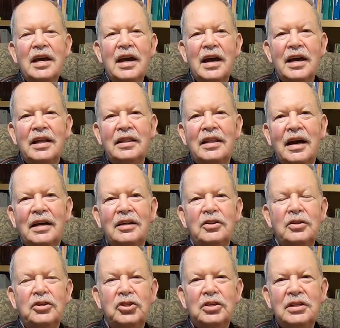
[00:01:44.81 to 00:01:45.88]
and that
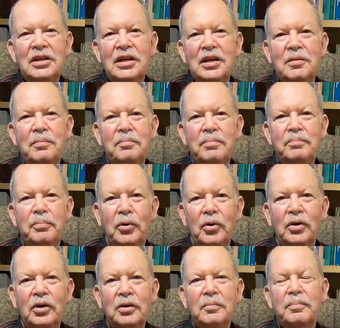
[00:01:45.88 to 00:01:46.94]
you shouldn't eat
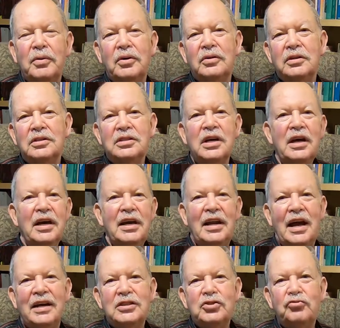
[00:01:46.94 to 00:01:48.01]
pork because it
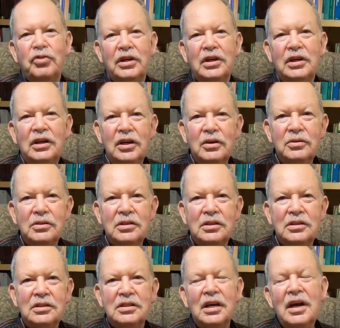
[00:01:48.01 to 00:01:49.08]
has
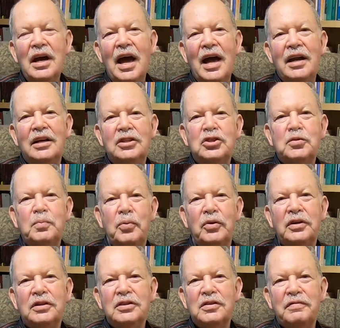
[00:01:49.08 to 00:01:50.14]
trichinosis and it
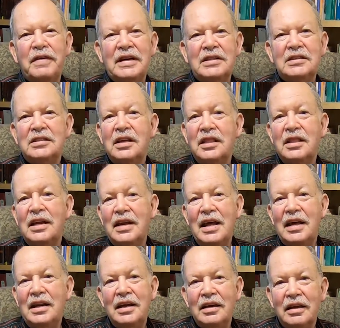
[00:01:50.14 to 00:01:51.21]
spoils faster than
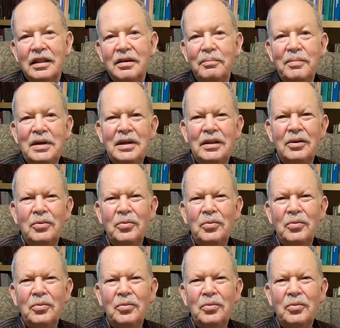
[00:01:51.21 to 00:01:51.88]
any other meat.